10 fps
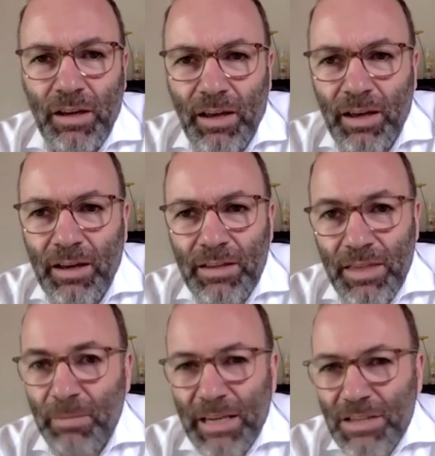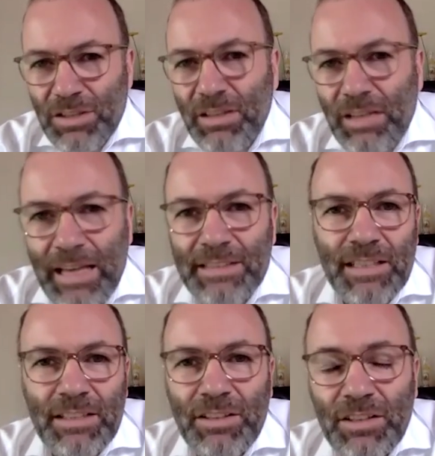They managed in the last
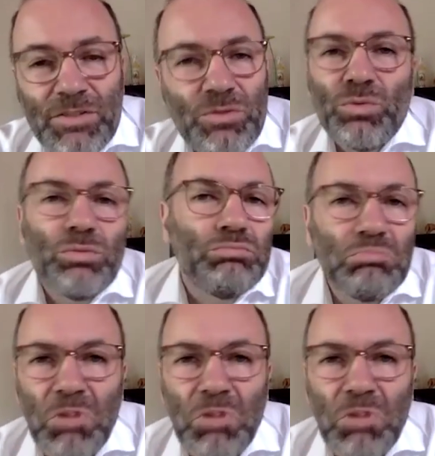10 years to,